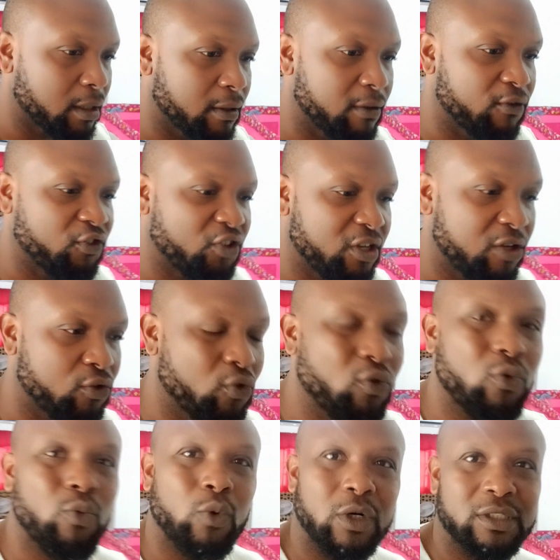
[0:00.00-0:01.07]
she
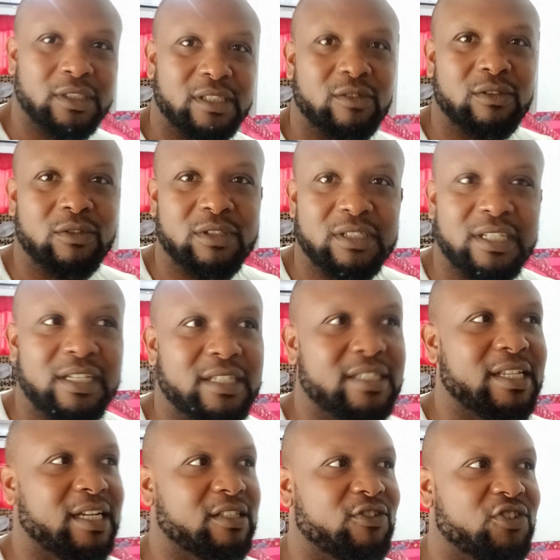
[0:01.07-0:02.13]
don't want things
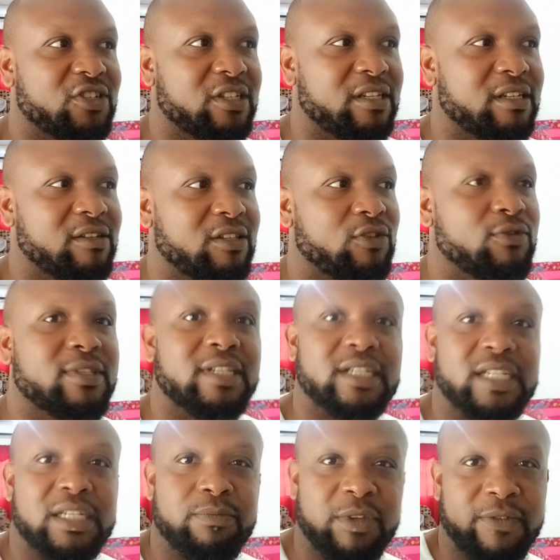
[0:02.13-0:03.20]
that she used to
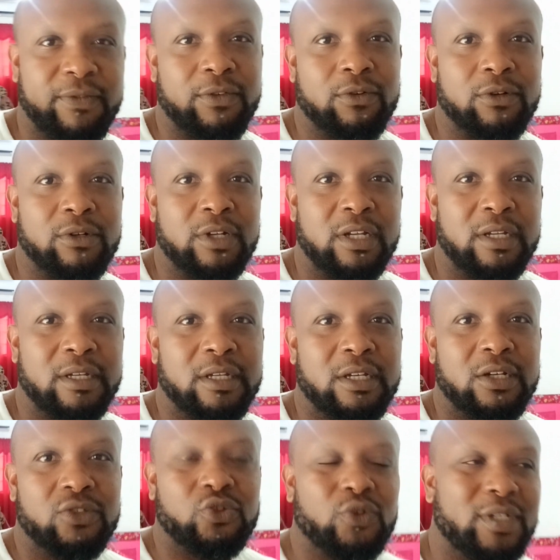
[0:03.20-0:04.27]
eat before.
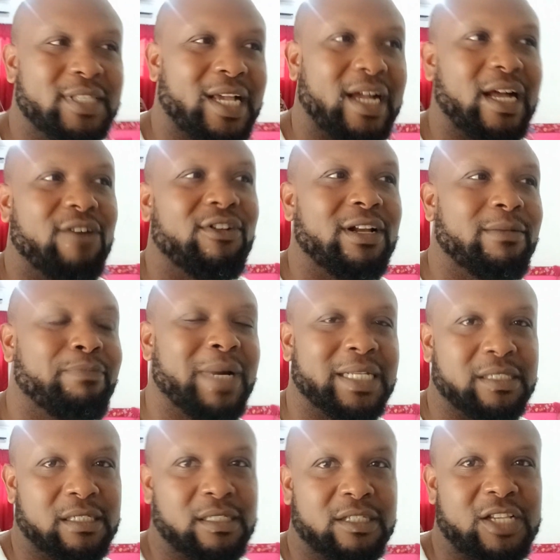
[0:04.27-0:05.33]
So it's like a real
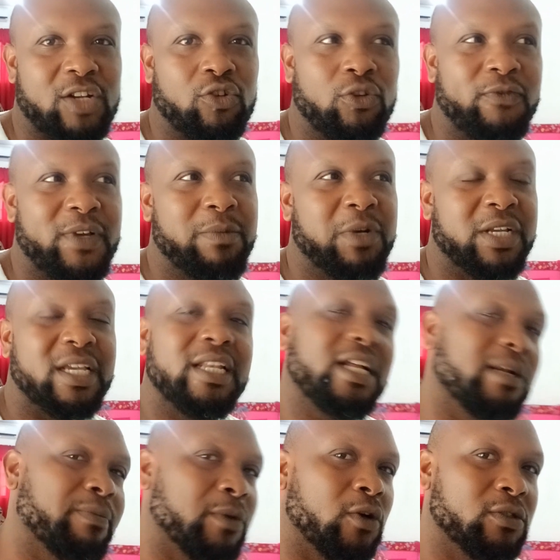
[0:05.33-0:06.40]
battle. So I don't know if anybody can
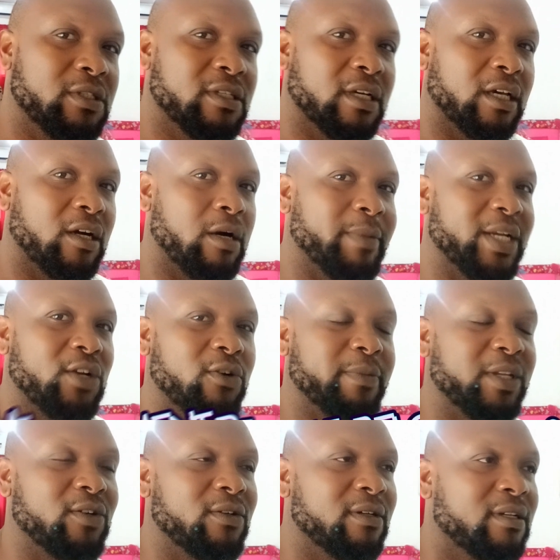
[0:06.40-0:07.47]
help me out, take a comment down
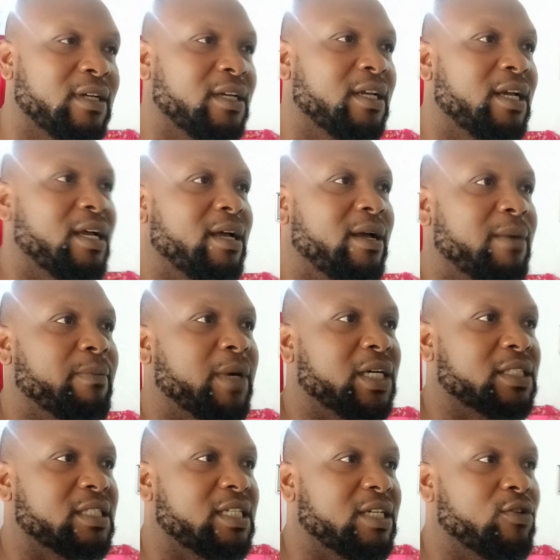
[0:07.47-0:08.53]
below.
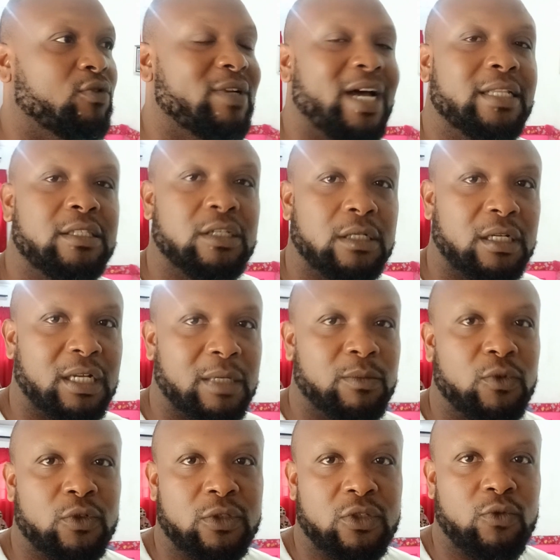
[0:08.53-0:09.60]
But you know that toddler
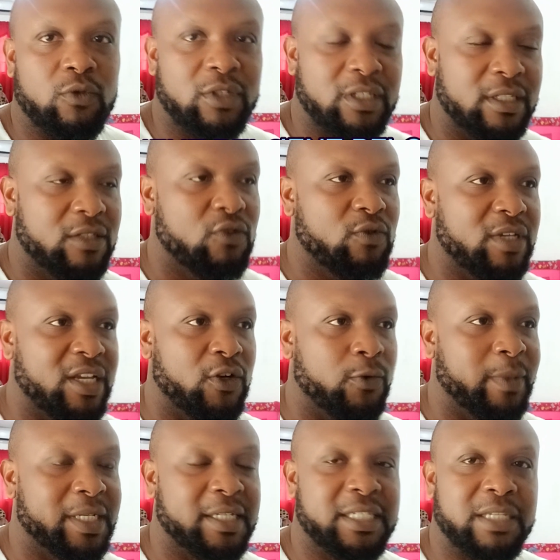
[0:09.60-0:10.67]
mode, two year old,
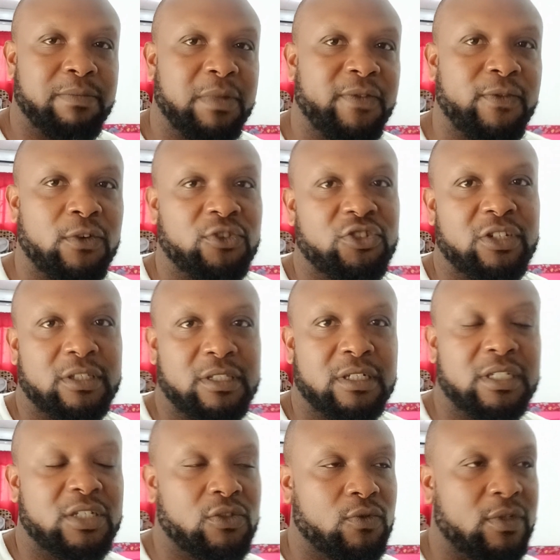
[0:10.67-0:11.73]
but it's even before she
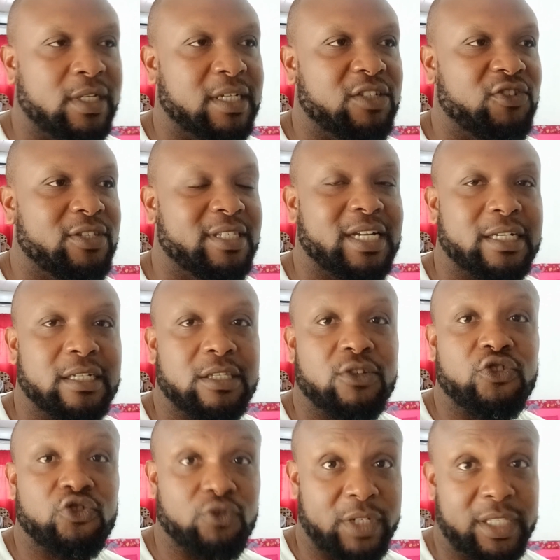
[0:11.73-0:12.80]
turned 2 years, she started to
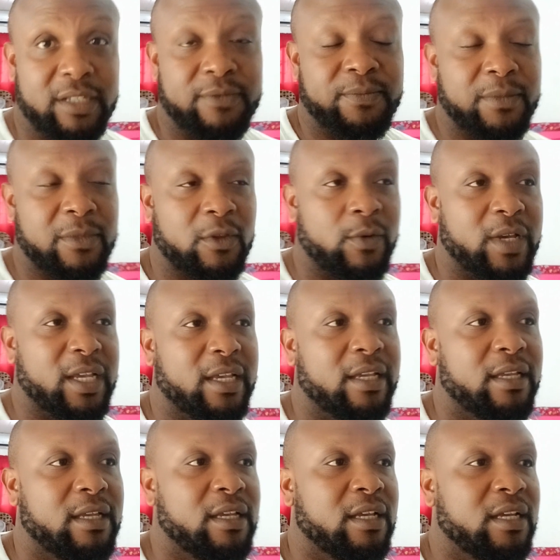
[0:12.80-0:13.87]
show it. Where
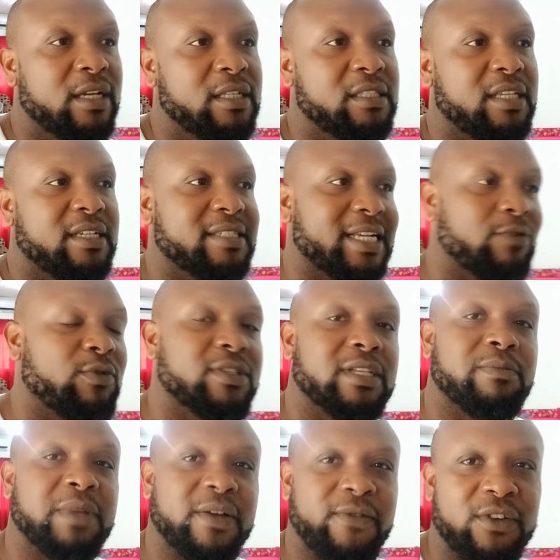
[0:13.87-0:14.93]
yeah, things that we used to
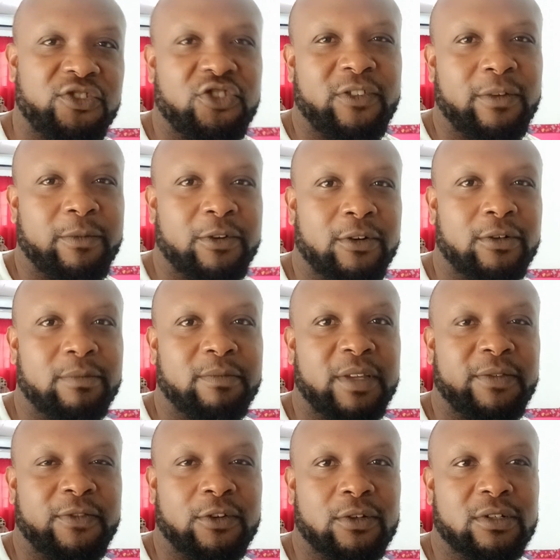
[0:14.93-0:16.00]
make for Shifibo
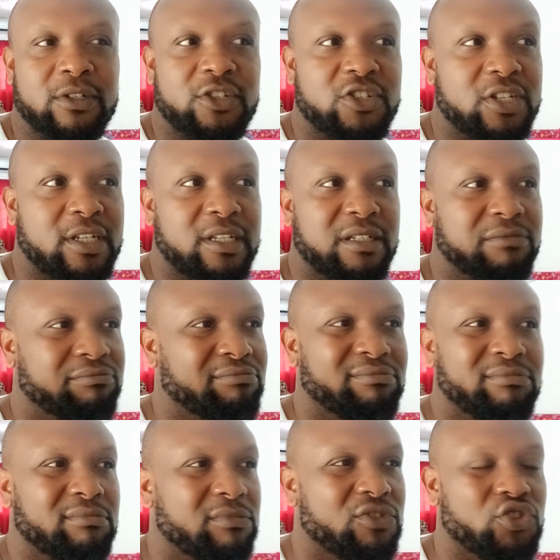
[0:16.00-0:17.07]
before, yeah, she
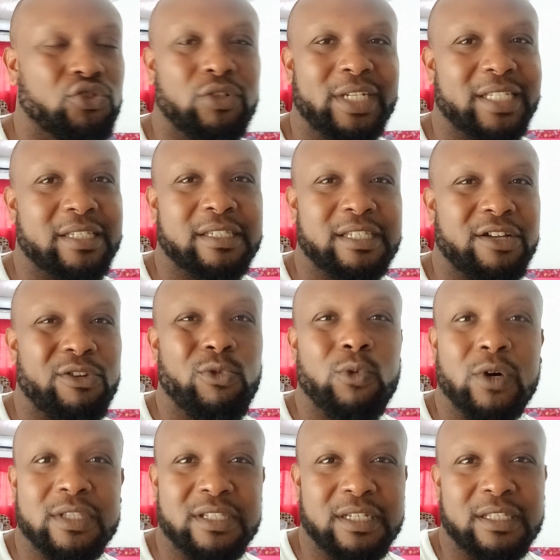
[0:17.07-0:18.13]
don't necessarily
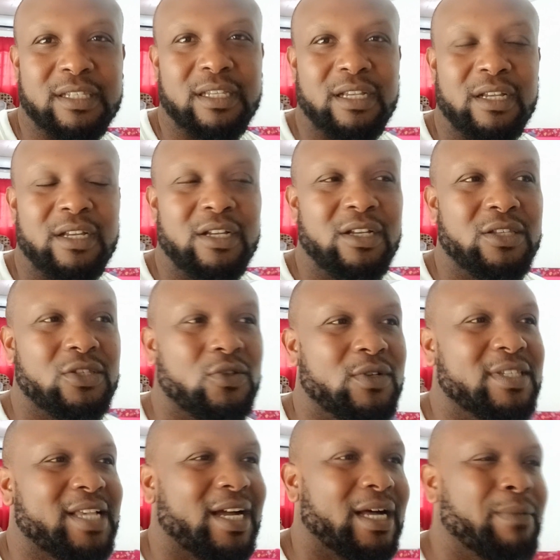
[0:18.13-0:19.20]
want it. Yeah. So
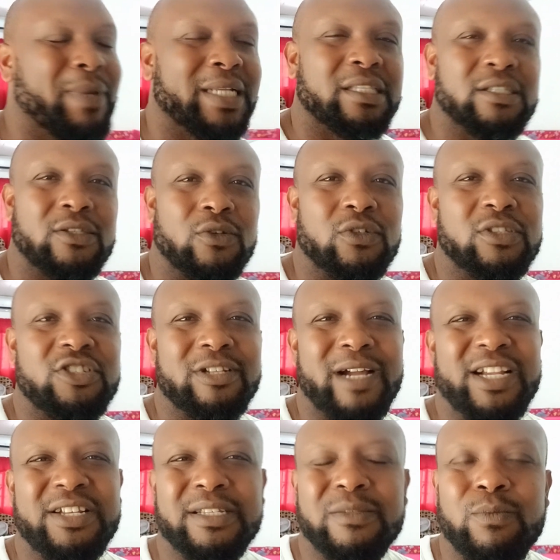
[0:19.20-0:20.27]
it's like a battle. So
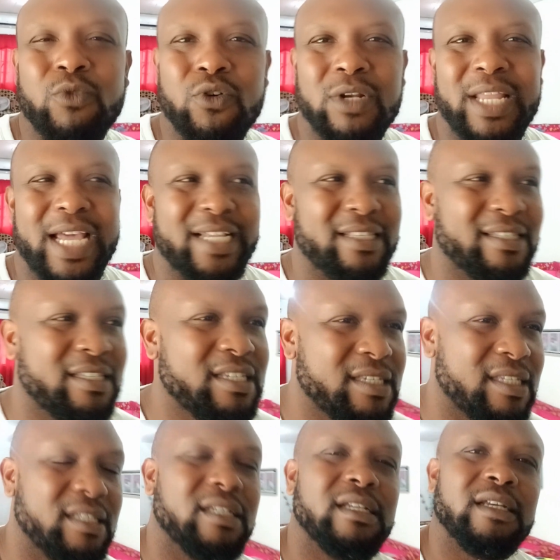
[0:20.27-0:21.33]
Sarai just more like
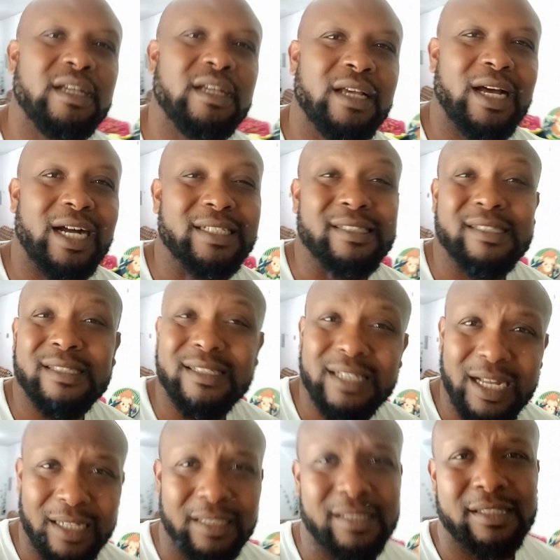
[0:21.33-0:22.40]
tea and
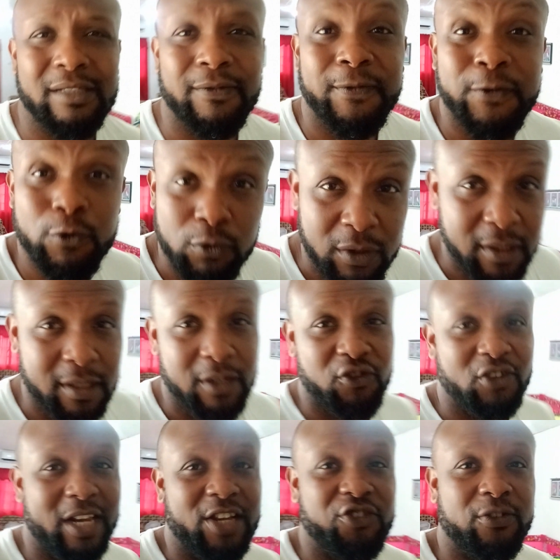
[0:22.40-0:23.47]
snacks. Fruits,
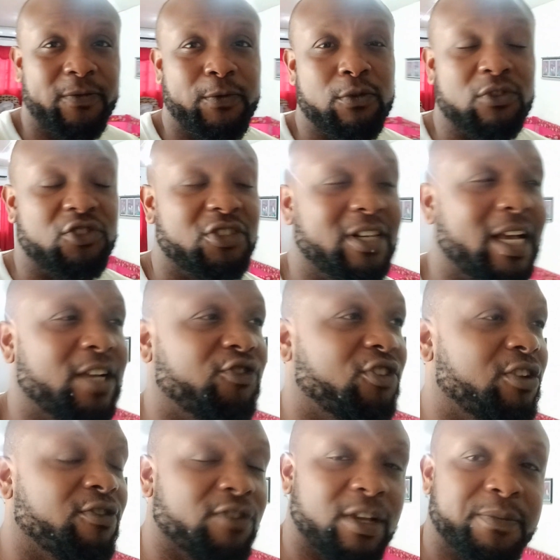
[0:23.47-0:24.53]
she likes she fruits. She likes she
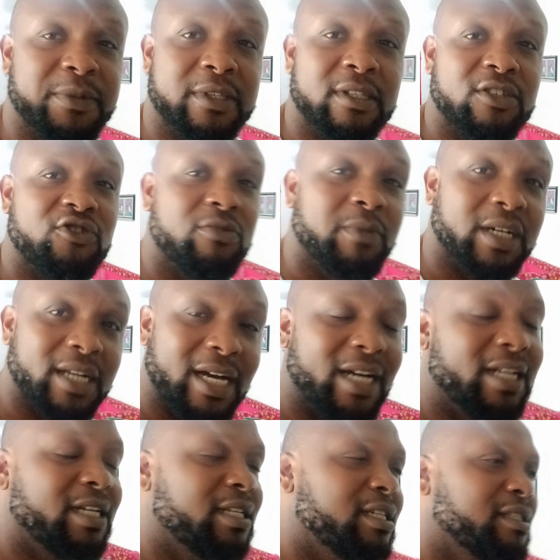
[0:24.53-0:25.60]
grapes, she
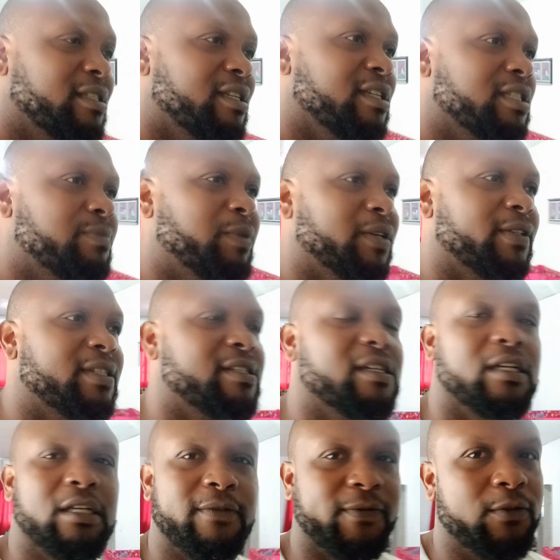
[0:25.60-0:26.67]
banana and these things. But
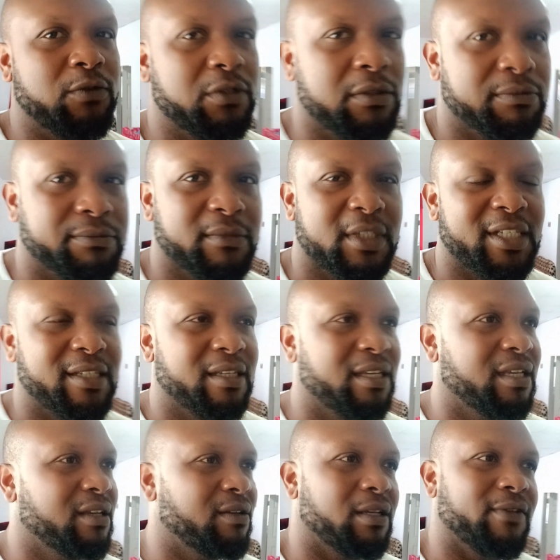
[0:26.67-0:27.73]
solid food,
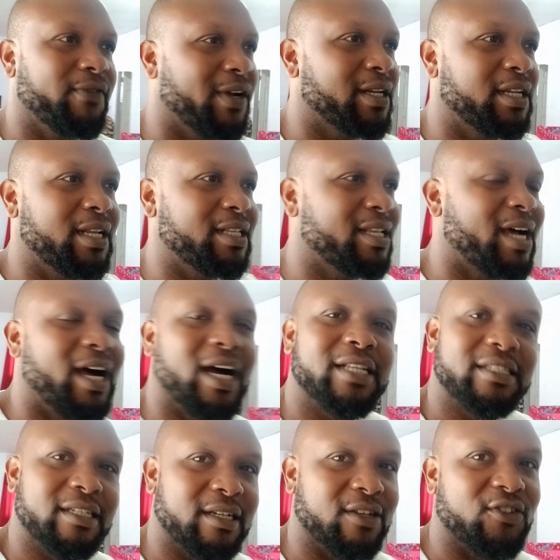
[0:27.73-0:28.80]
you find it not hard
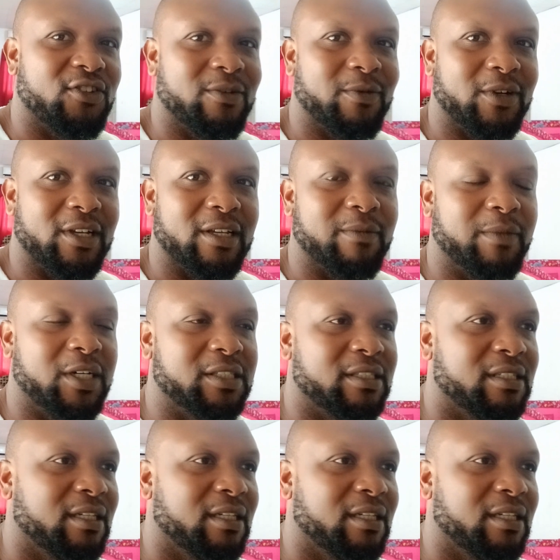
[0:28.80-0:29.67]
to get Shifibo. But